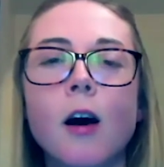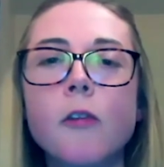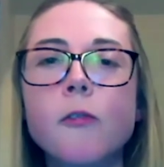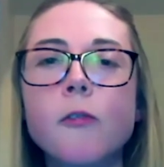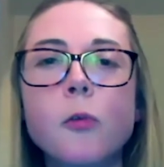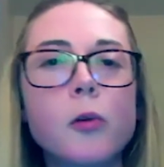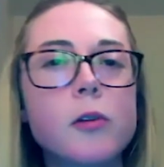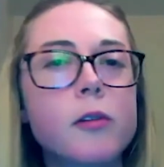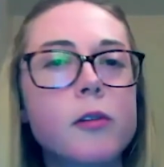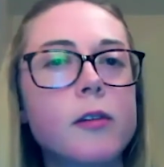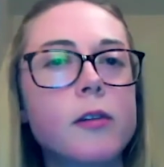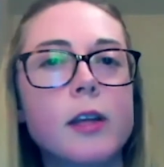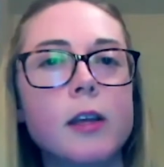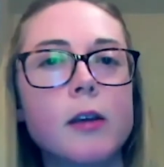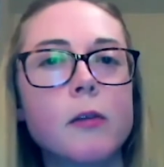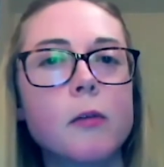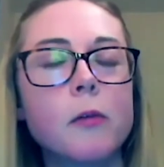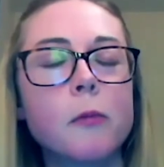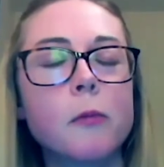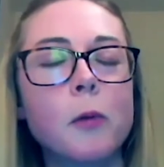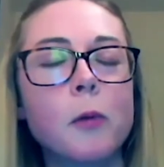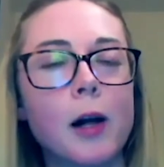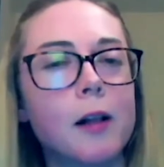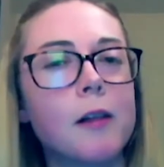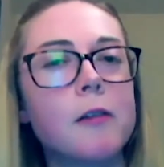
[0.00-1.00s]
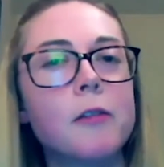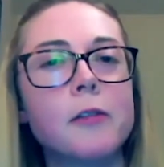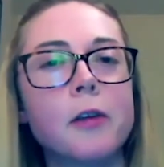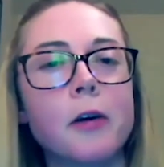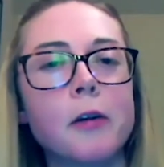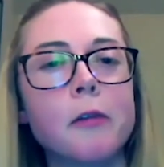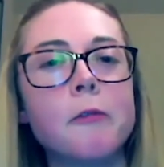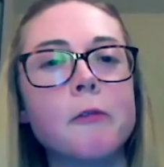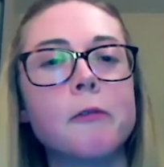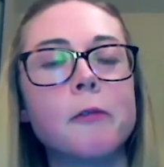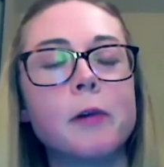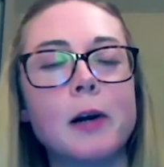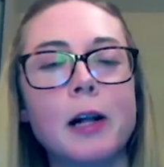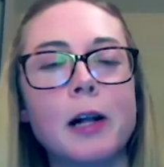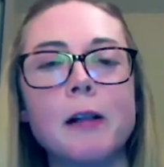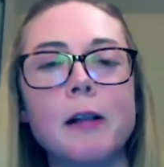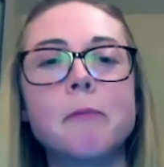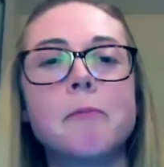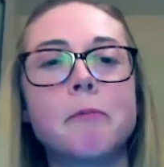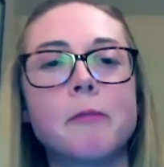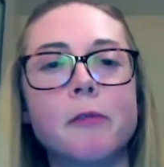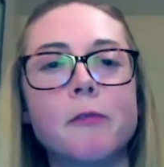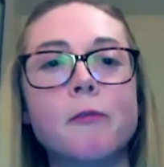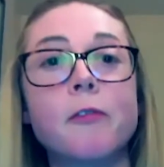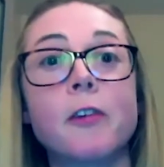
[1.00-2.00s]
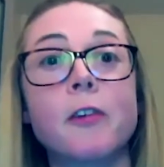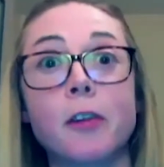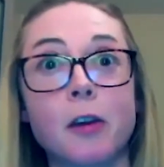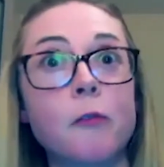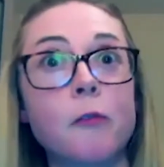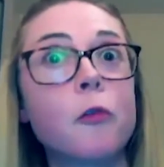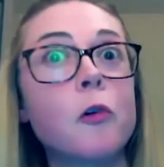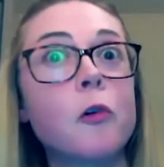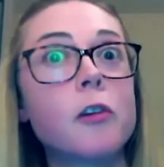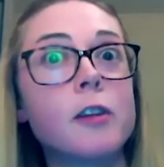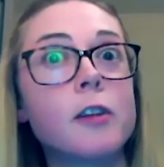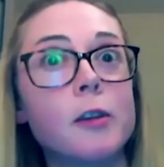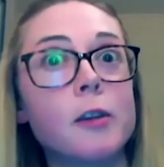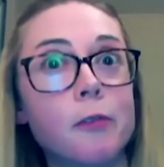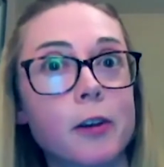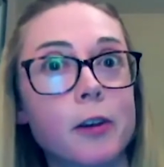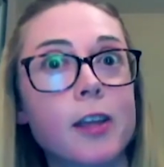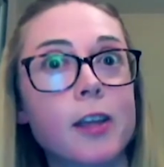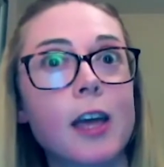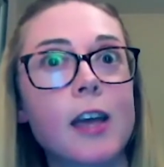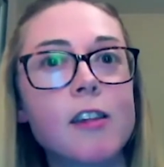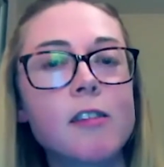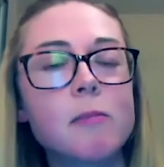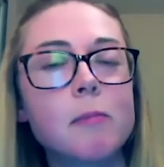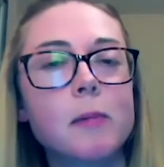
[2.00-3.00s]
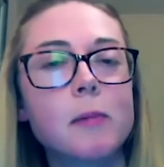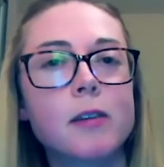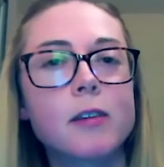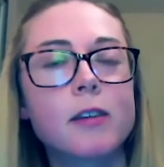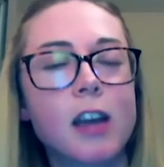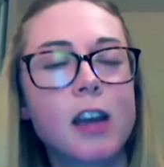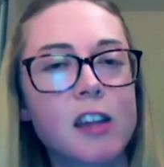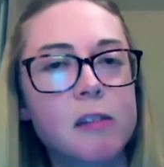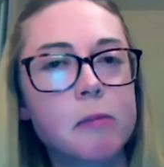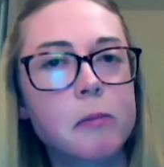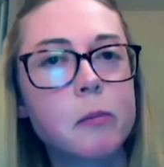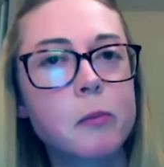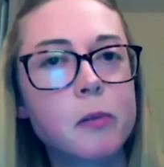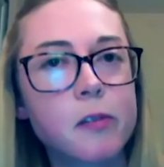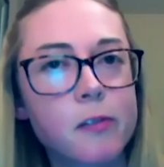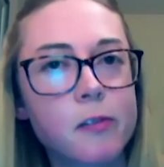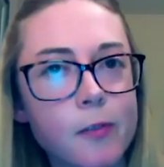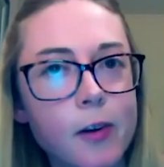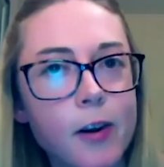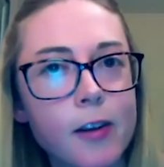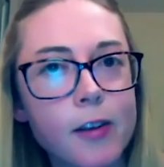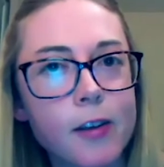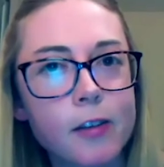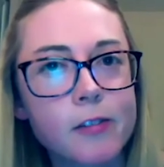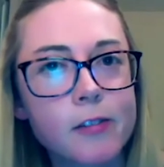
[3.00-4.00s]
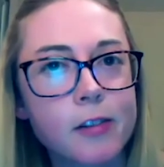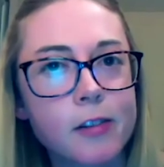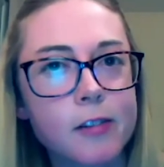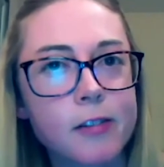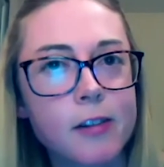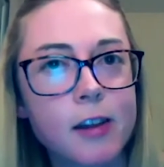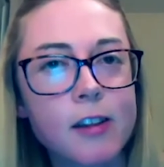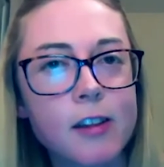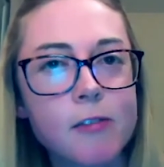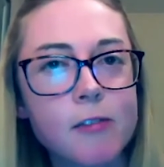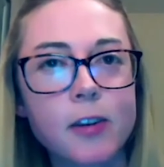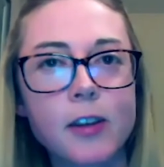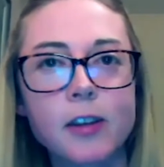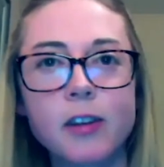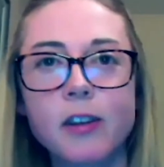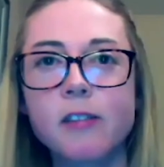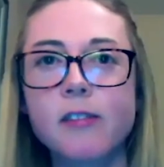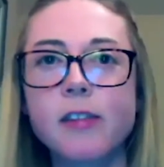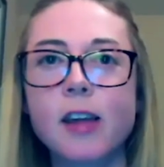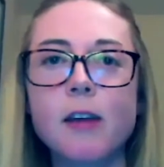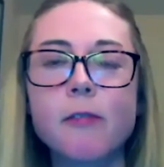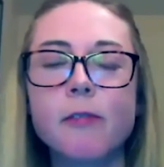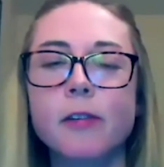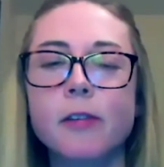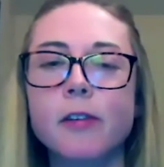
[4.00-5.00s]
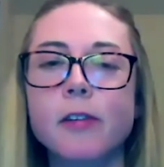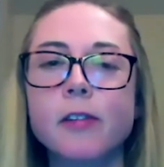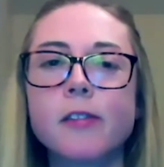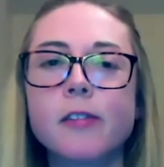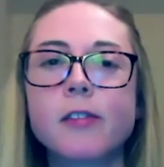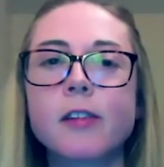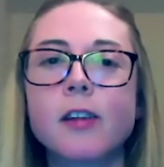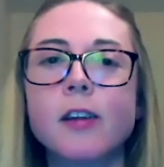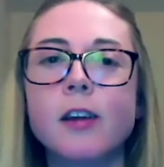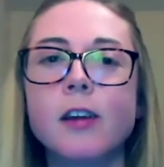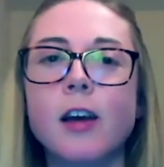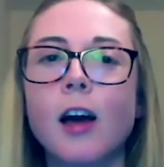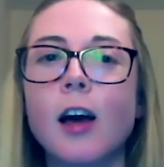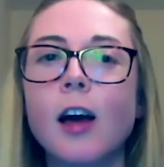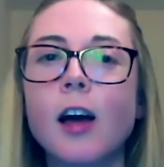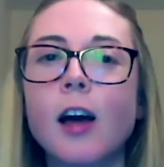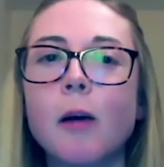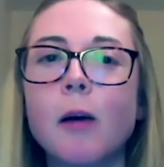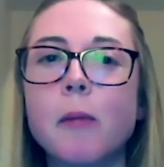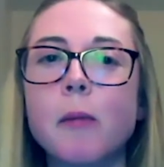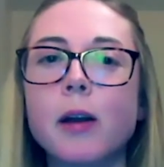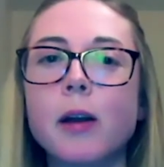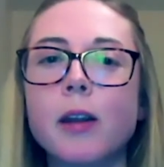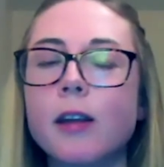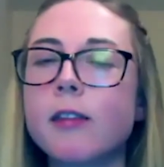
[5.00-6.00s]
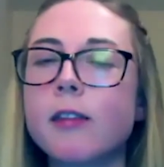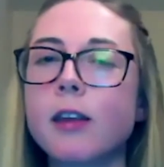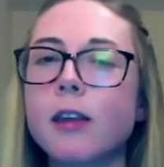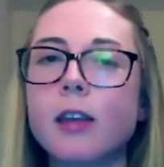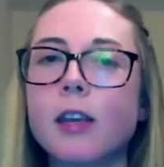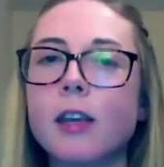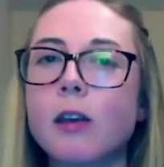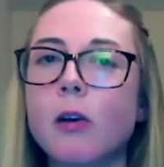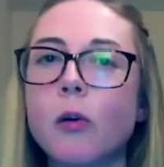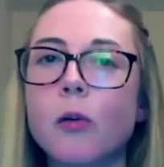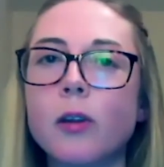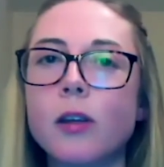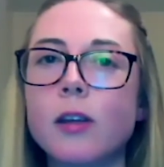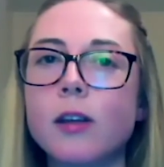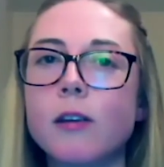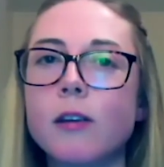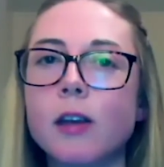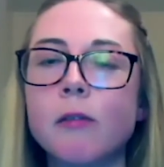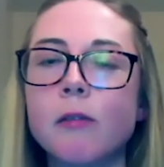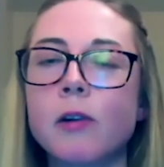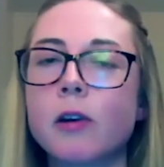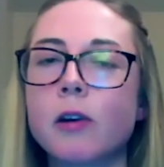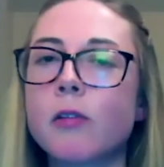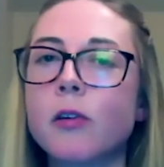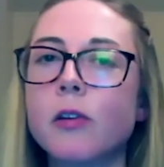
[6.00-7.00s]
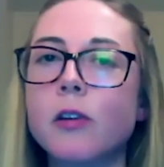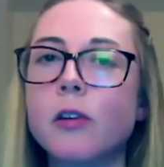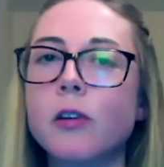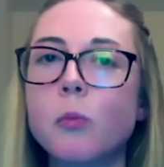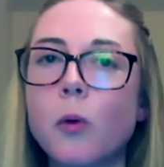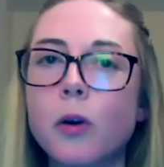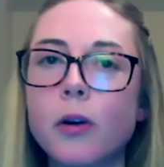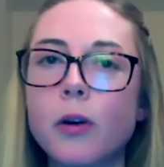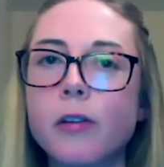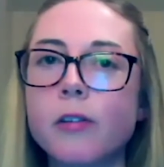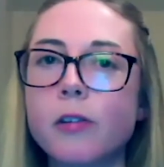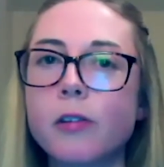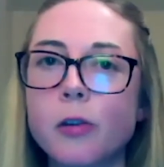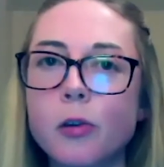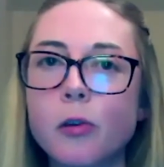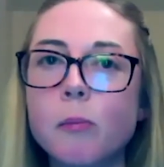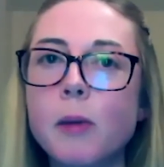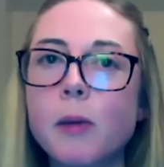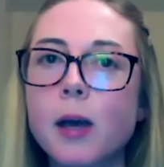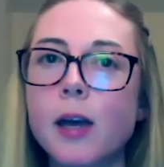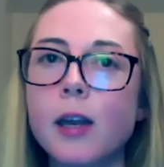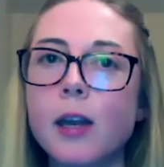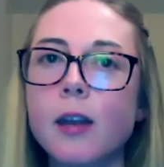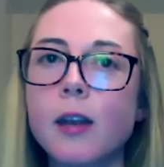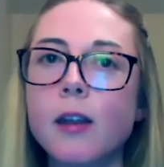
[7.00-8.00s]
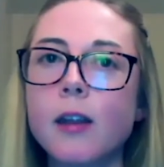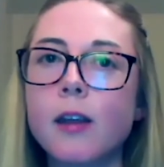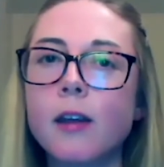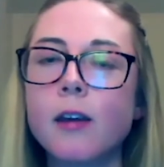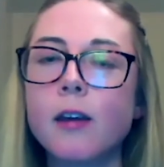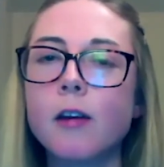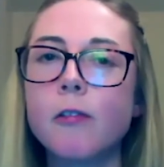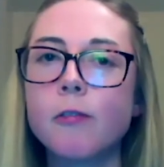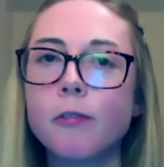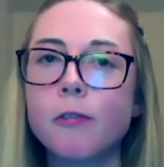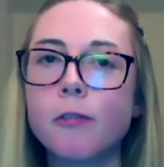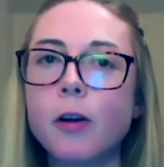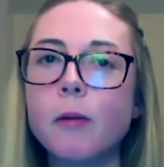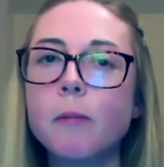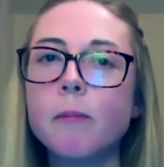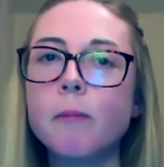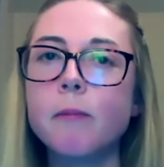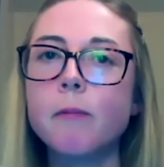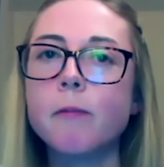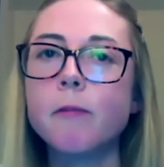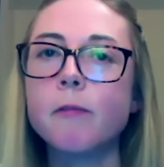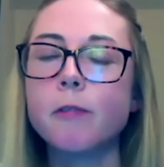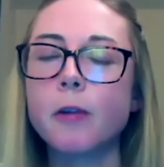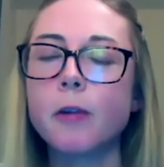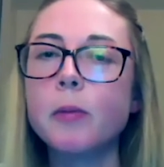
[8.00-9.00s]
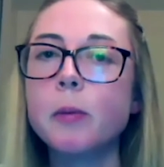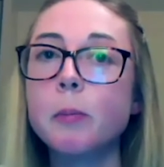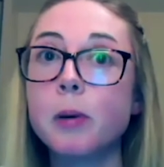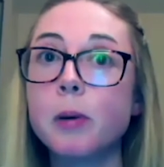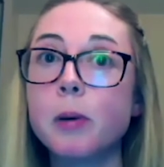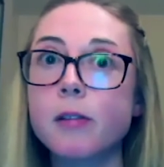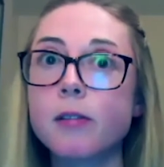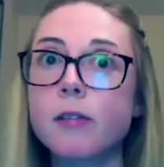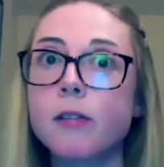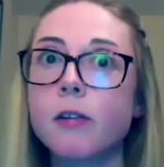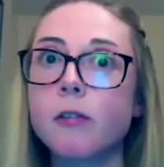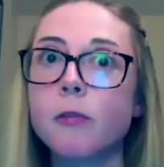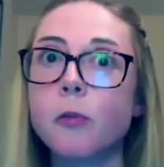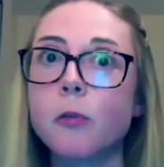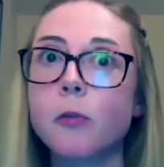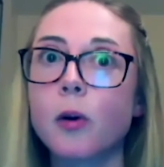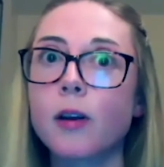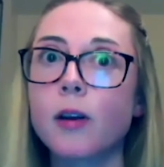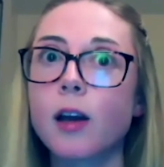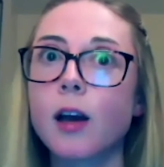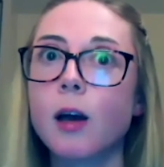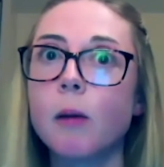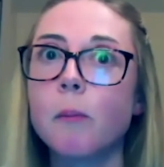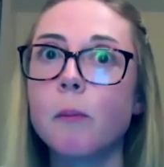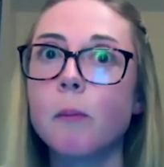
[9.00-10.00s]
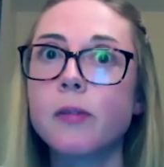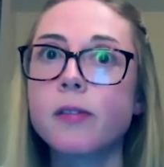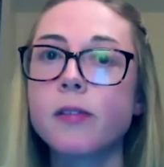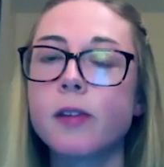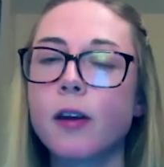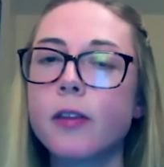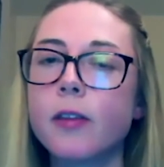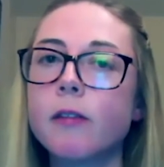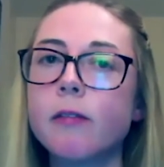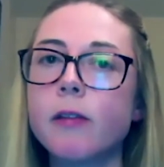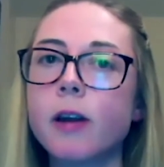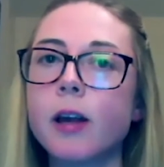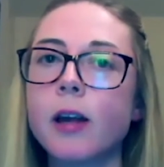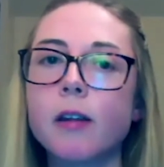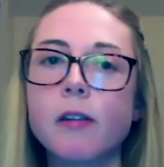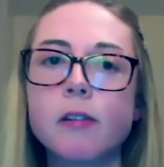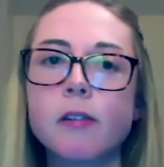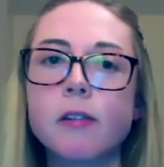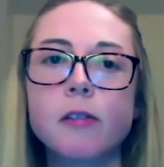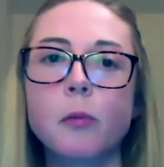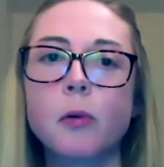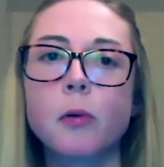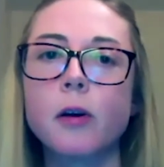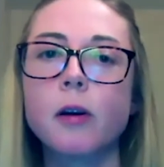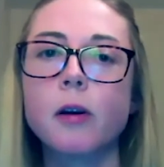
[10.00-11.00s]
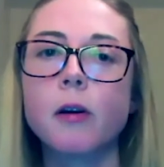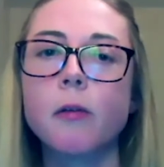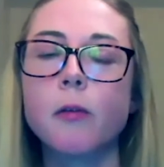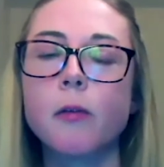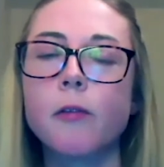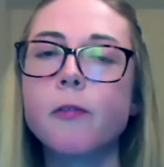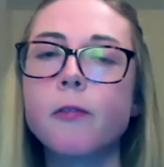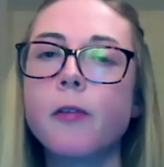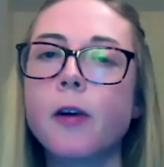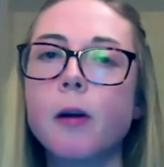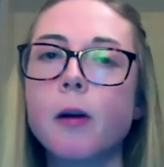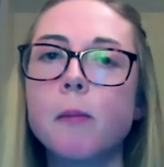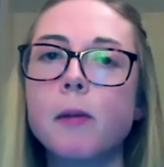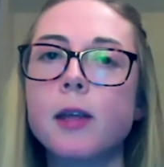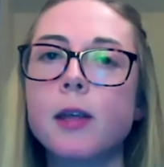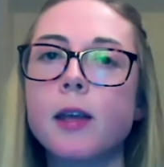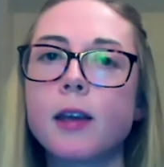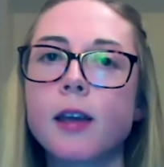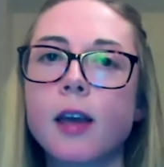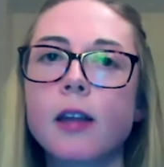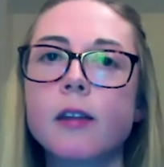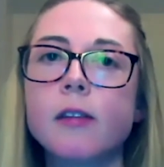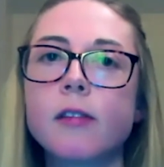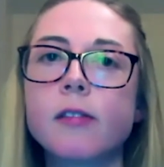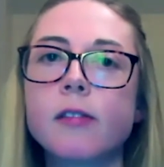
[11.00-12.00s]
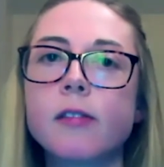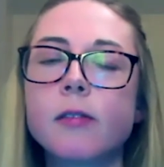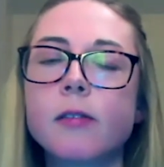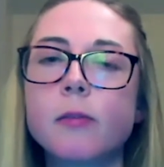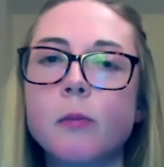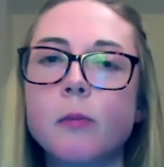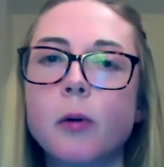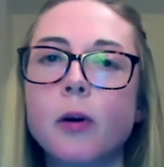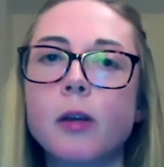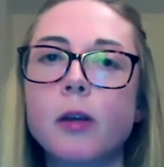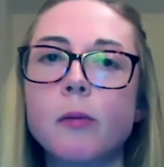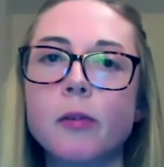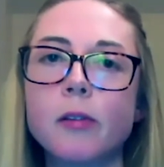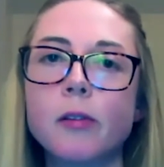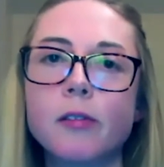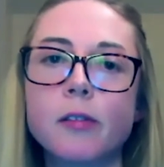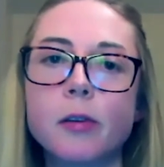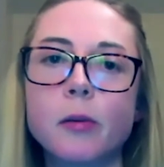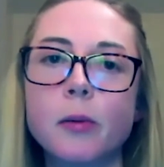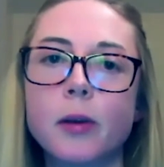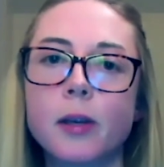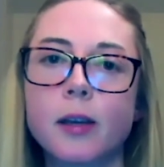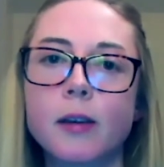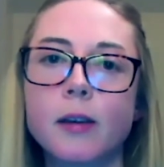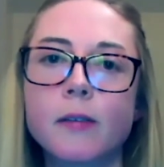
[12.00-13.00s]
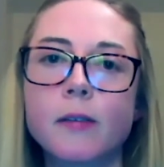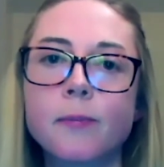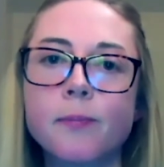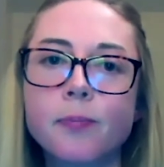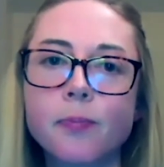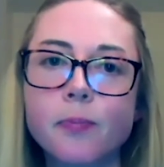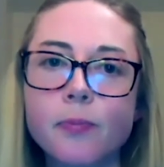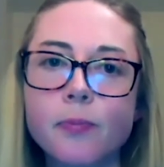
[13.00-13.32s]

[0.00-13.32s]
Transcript: Unfortunately, unfortunately for Casement, Casement was very unsuccessful in his efforts. And I think he recruited one or two men from the prisoner of war camps, and the rest were firmly against what he was doing.